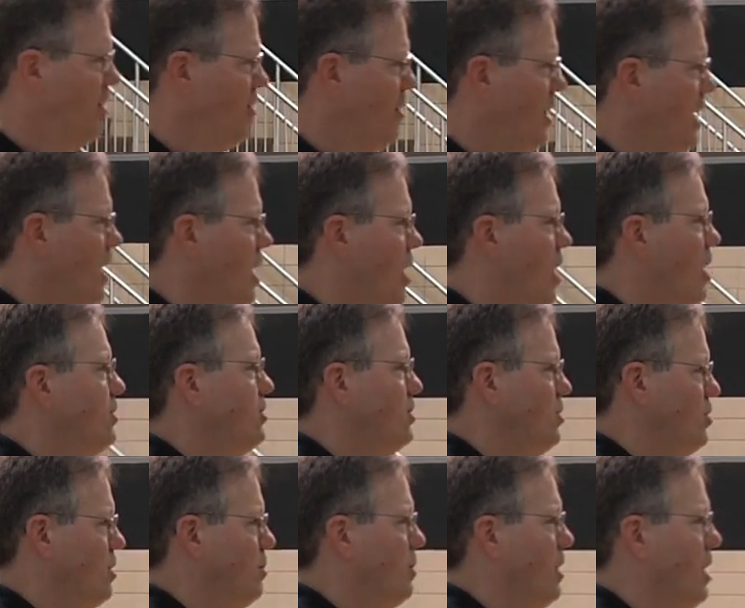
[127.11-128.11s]
they all
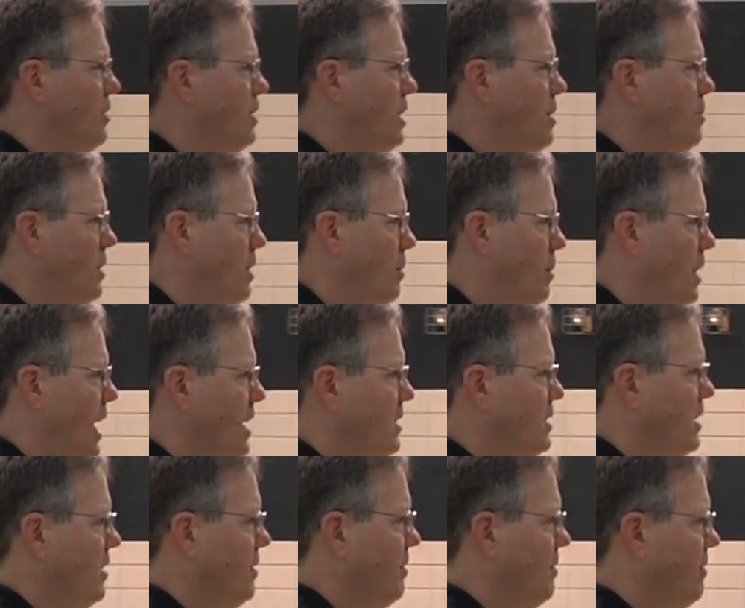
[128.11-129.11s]
shoot the ball deep in the
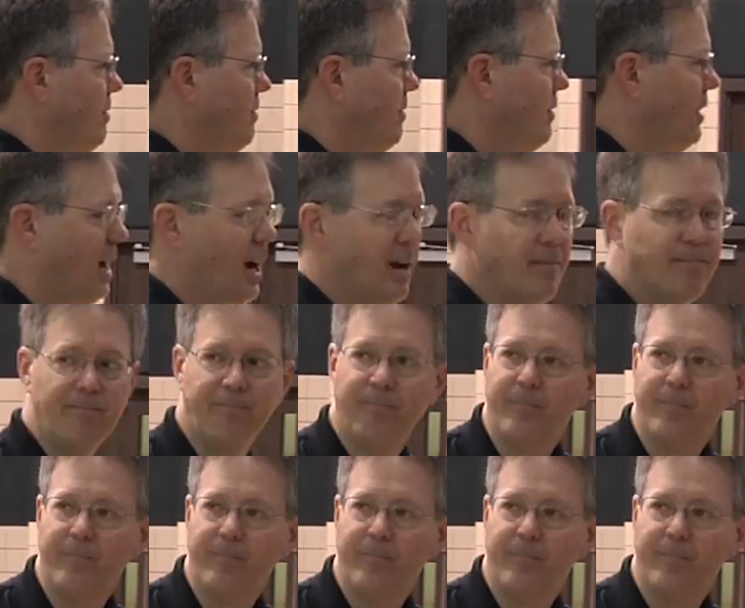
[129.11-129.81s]
basket, okay?